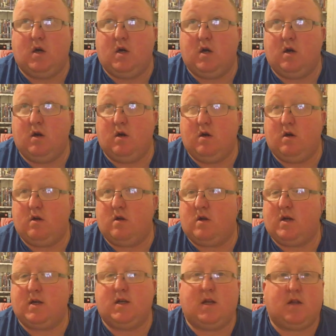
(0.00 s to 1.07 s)
Like
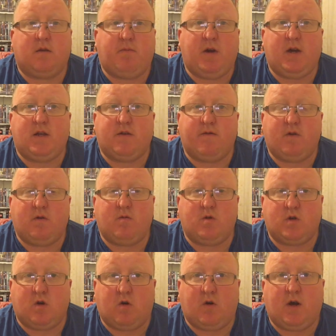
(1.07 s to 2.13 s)
I said, the pace of it
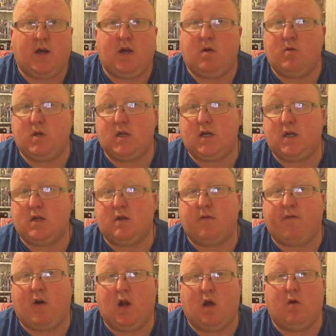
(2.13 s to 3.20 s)
was alright, it was easy to
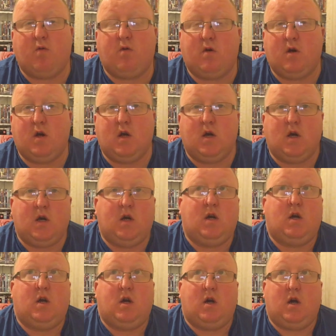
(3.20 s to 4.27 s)
follow.
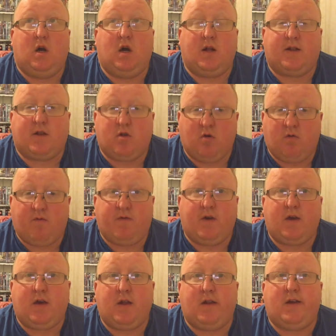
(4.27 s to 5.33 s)
I don't
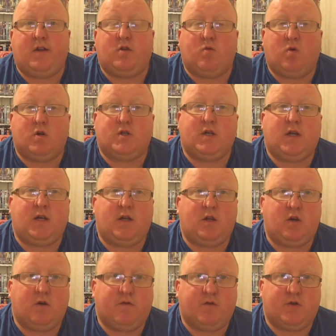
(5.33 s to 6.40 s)
think you need to watch any of
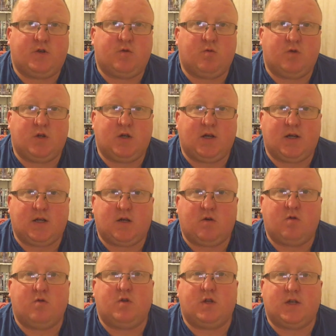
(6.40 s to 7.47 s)
the others to
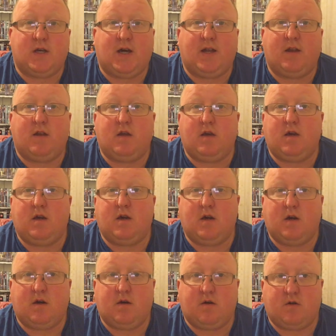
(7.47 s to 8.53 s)
understand
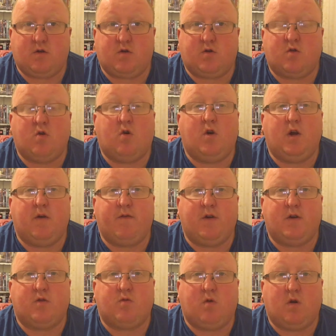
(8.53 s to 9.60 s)
the story of
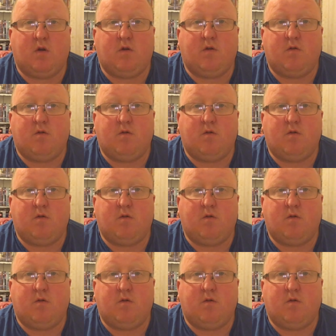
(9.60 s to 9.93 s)
this one.